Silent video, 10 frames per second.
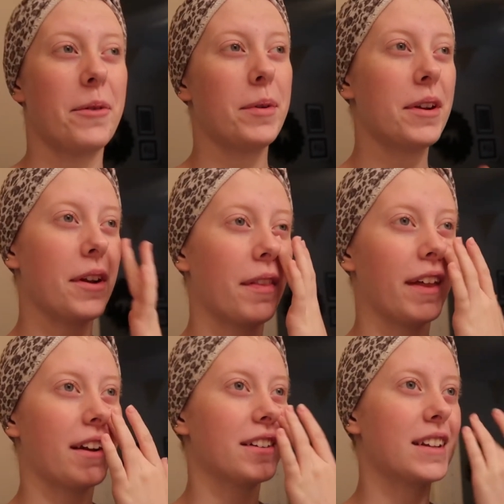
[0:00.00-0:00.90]
I'll put it on
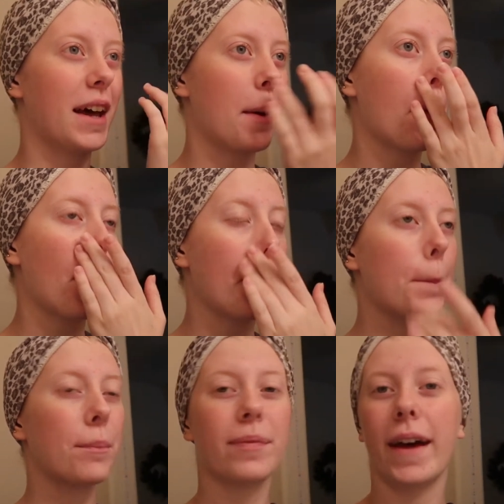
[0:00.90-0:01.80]
later today, but
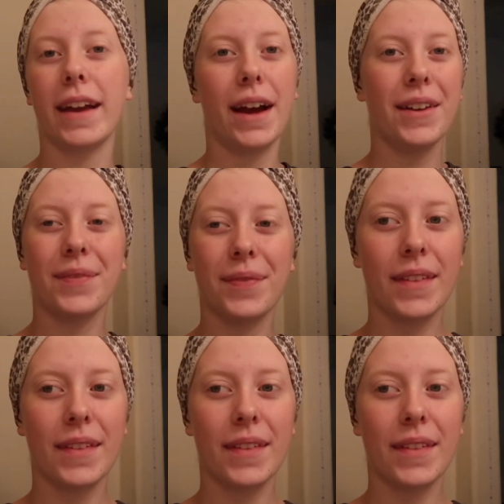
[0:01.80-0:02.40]
not yet.